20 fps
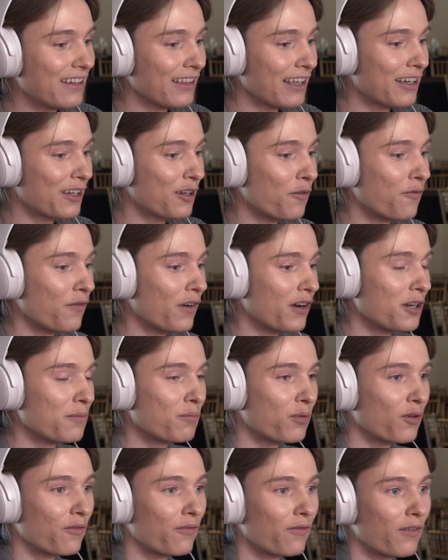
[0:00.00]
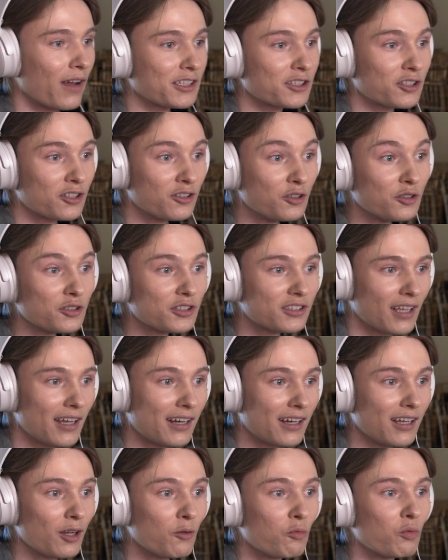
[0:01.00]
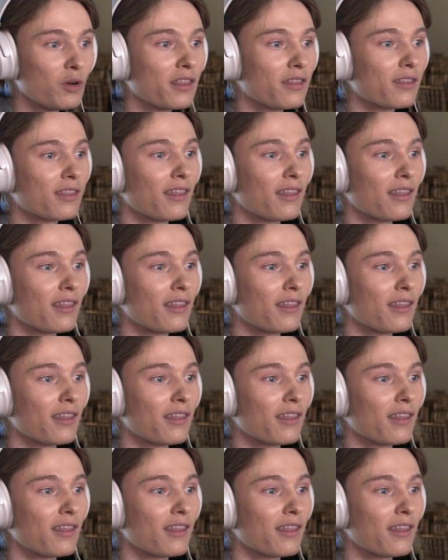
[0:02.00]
in like a very professional setting with